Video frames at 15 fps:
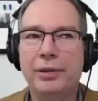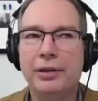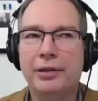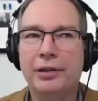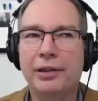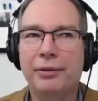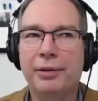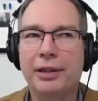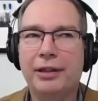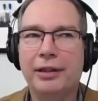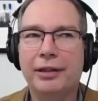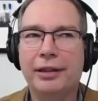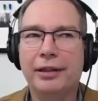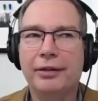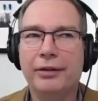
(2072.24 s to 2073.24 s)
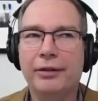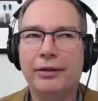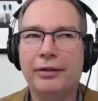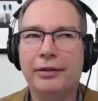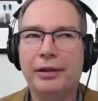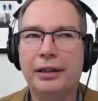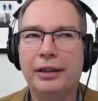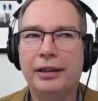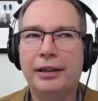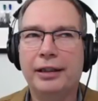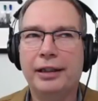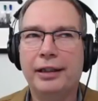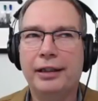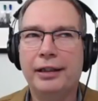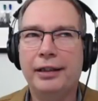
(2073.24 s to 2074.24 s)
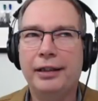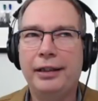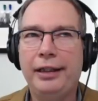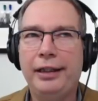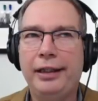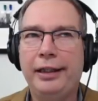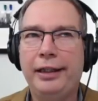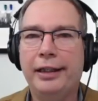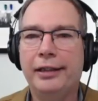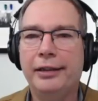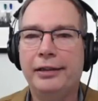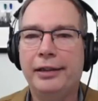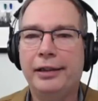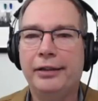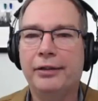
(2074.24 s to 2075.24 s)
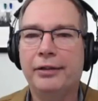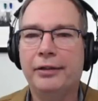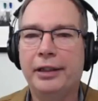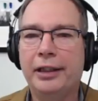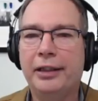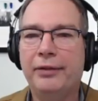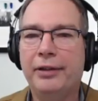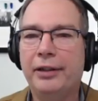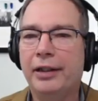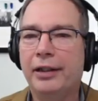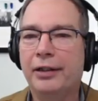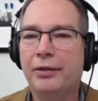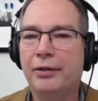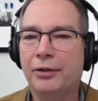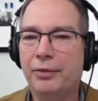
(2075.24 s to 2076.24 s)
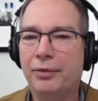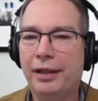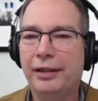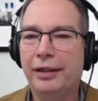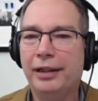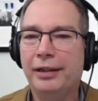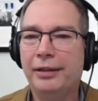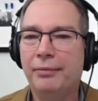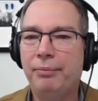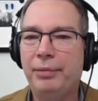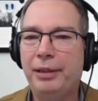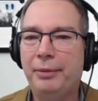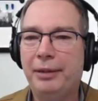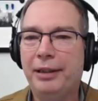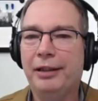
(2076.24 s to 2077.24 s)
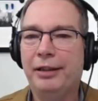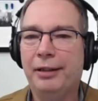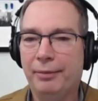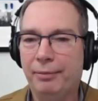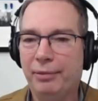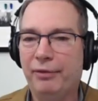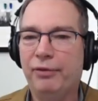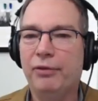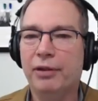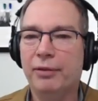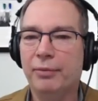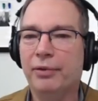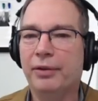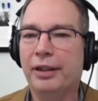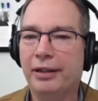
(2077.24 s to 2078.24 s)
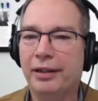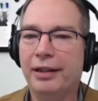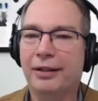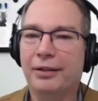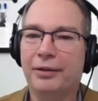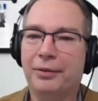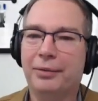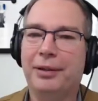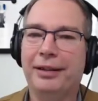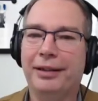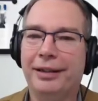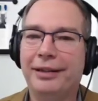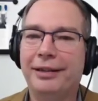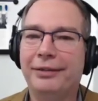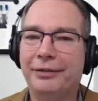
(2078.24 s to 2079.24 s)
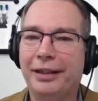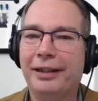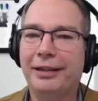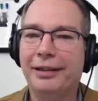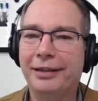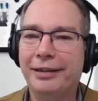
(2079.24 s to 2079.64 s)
the military, we call that early EENT, early evening nautical twilight. Before morning nautical twilight, right?